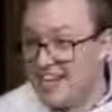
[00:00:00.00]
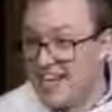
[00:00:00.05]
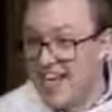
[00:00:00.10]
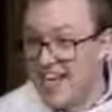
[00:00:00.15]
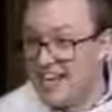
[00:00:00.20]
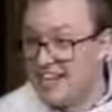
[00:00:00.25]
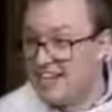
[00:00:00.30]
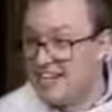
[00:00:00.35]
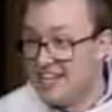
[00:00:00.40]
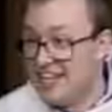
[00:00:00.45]

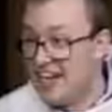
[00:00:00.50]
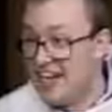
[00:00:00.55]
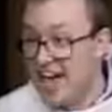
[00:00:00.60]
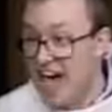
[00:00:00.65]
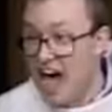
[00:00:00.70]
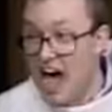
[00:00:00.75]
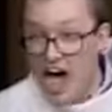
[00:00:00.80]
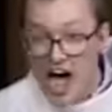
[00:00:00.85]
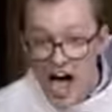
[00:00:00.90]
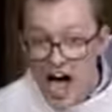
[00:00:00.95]
and
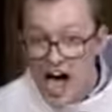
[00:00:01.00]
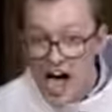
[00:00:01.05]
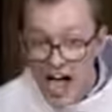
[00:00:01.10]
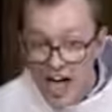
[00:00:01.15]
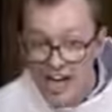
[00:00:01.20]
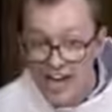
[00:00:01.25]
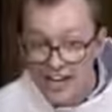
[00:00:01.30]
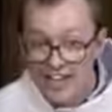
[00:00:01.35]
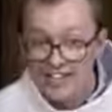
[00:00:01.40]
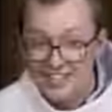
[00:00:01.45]

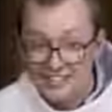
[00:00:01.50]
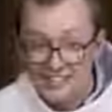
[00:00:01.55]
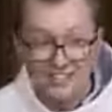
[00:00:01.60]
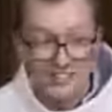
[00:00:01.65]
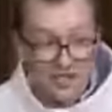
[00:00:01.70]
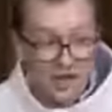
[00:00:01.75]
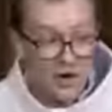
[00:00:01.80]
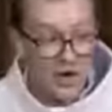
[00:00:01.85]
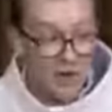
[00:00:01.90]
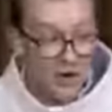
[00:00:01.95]
I
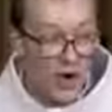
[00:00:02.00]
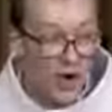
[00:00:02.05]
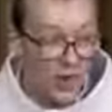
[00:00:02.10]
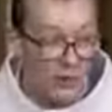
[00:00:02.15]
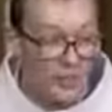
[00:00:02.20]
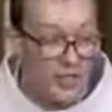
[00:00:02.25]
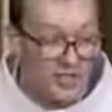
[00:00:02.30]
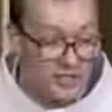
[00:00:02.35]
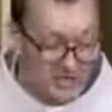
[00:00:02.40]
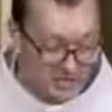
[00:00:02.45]
don't
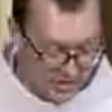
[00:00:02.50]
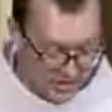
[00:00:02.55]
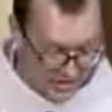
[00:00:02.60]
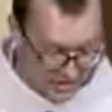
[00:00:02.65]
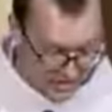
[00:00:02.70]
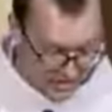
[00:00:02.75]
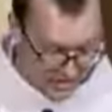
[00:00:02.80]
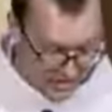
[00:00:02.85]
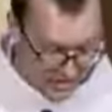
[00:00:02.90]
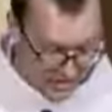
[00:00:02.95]
always
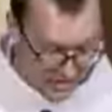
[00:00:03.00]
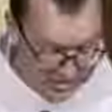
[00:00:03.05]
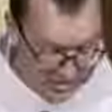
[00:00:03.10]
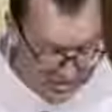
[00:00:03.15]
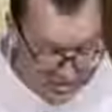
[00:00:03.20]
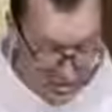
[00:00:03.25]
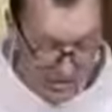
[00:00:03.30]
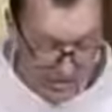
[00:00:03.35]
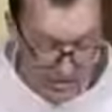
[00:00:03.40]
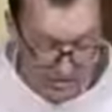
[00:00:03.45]

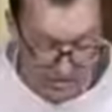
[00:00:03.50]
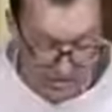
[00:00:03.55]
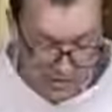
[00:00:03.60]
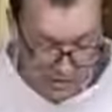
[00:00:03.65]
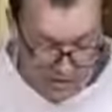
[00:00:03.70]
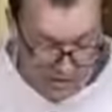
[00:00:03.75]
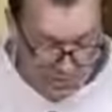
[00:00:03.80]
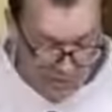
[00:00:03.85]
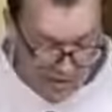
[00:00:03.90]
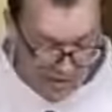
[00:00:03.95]
do it
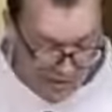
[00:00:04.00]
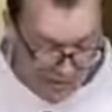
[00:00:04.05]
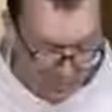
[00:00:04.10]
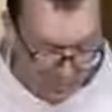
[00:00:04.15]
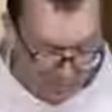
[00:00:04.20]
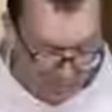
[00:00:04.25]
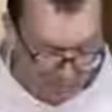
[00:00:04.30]
very well.